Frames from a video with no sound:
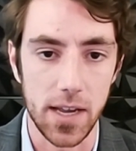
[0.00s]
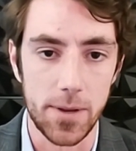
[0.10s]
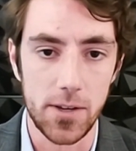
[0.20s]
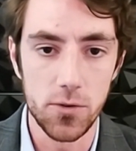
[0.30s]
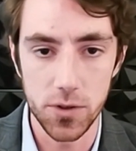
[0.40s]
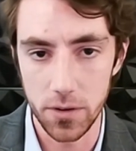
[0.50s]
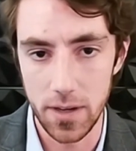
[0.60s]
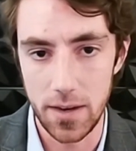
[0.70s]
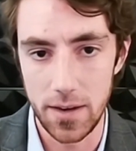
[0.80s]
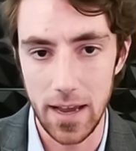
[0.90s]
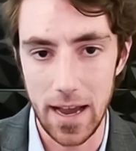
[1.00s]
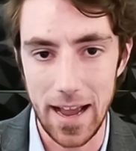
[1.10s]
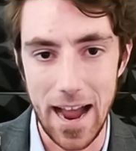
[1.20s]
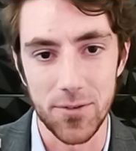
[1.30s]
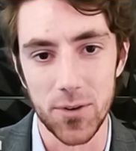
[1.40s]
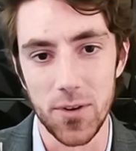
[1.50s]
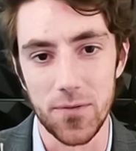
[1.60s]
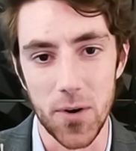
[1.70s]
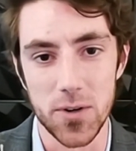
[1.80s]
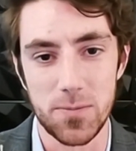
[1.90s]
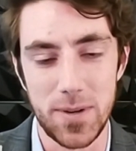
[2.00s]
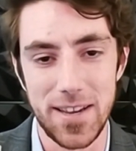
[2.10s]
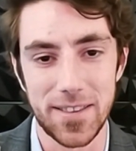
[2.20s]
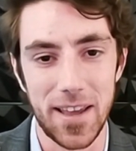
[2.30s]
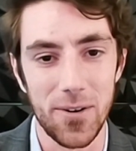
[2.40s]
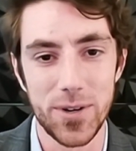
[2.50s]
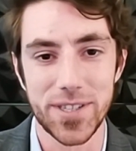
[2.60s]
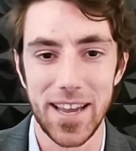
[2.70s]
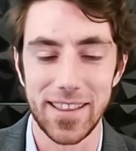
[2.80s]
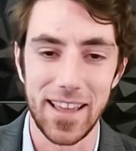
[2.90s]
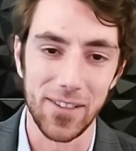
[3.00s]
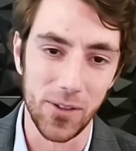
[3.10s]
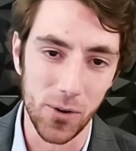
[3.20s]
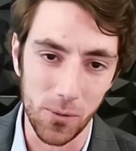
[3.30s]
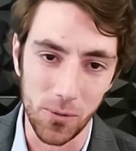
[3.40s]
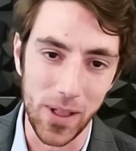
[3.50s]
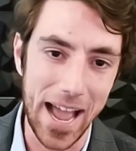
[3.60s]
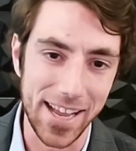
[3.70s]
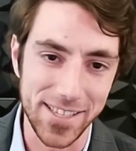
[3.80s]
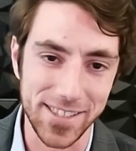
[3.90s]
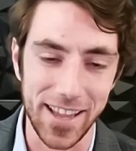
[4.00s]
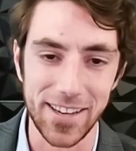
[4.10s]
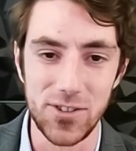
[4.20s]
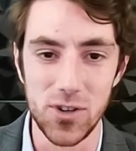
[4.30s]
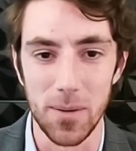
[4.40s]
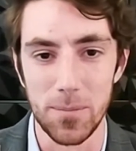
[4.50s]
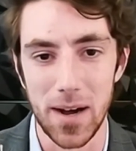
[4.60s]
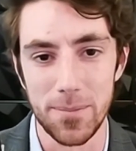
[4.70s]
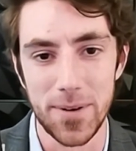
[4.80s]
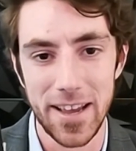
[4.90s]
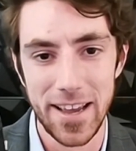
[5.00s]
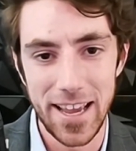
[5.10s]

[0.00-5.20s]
I mean, usually after the first peak, they always get that little last like jump up.